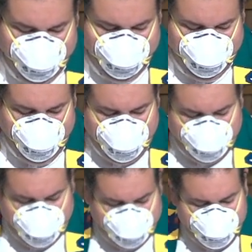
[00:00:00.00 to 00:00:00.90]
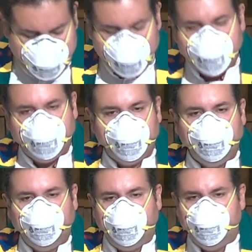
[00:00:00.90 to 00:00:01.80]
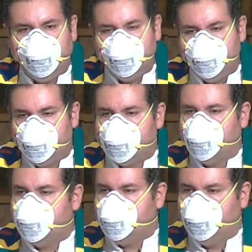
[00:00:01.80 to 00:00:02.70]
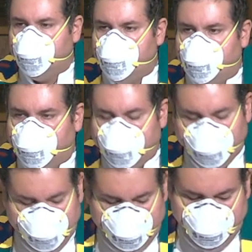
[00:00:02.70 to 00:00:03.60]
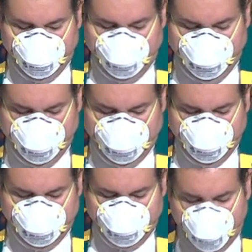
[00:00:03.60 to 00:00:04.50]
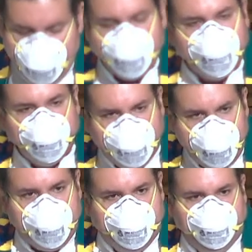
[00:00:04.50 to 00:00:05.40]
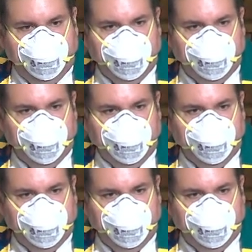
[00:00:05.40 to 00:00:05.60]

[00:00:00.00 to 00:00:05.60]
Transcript: And I think that shows a profound distrust of God, the author of life.